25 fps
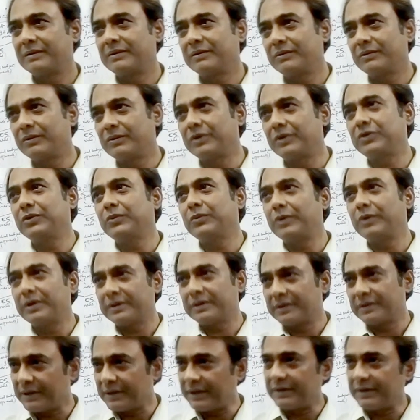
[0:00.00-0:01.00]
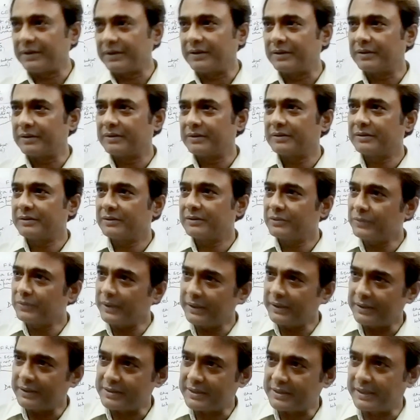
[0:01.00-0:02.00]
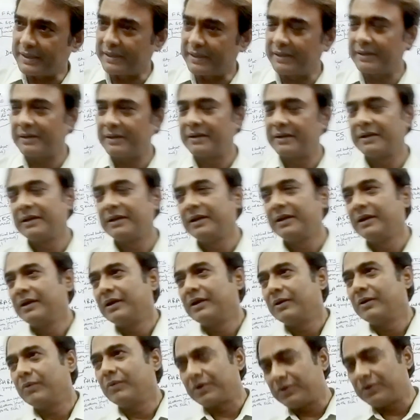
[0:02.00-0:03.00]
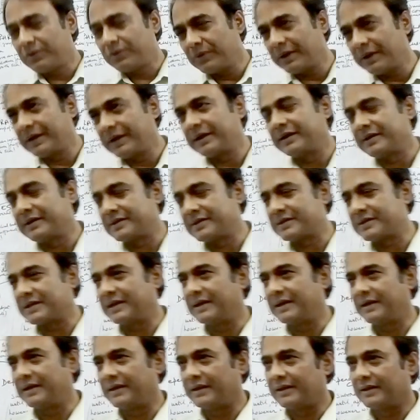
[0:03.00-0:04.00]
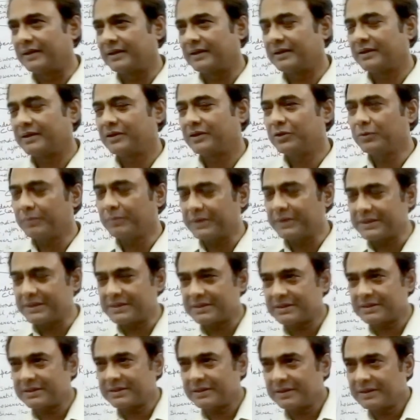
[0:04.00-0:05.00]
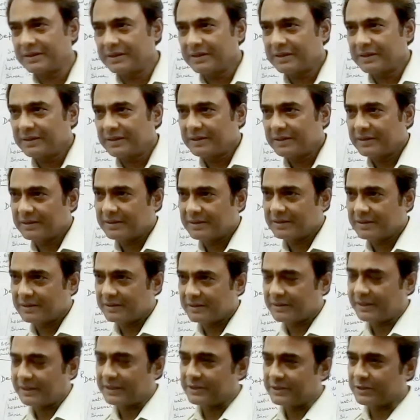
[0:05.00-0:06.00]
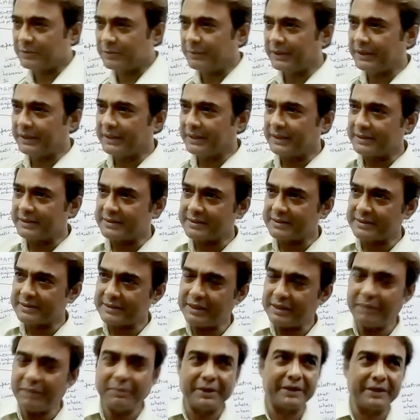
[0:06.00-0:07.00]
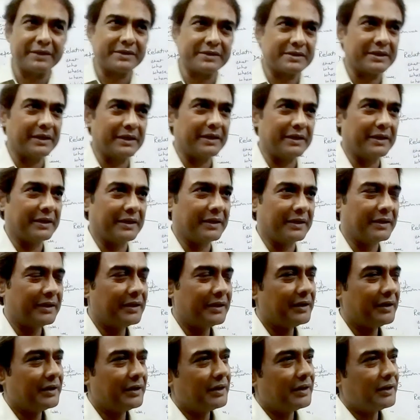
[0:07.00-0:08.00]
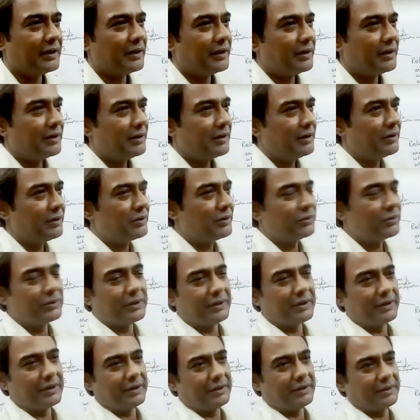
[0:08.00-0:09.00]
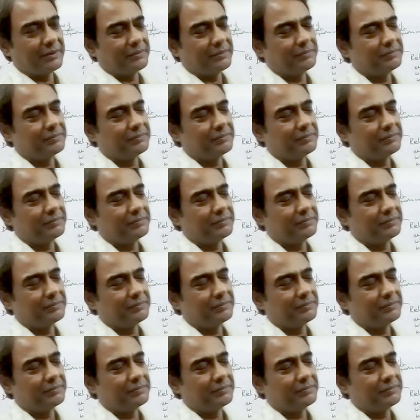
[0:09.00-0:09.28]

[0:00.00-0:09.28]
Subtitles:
what you want the reader to understand. What you are understanding, you must transmit that same understanding to the reader